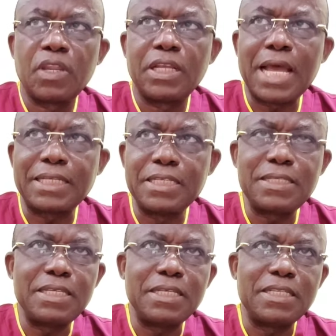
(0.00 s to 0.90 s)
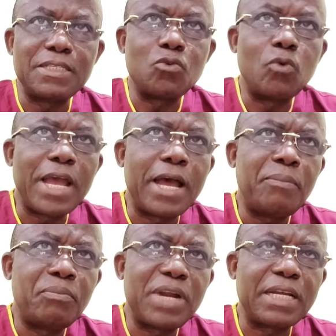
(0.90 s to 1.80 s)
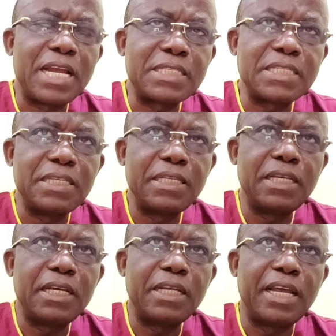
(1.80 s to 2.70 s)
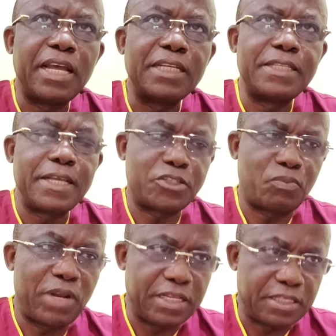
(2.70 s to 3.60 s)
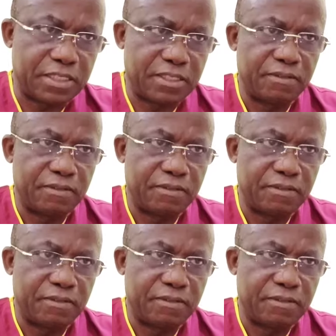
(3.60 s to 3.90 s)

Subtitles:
That is, it is where pregnancy takes place.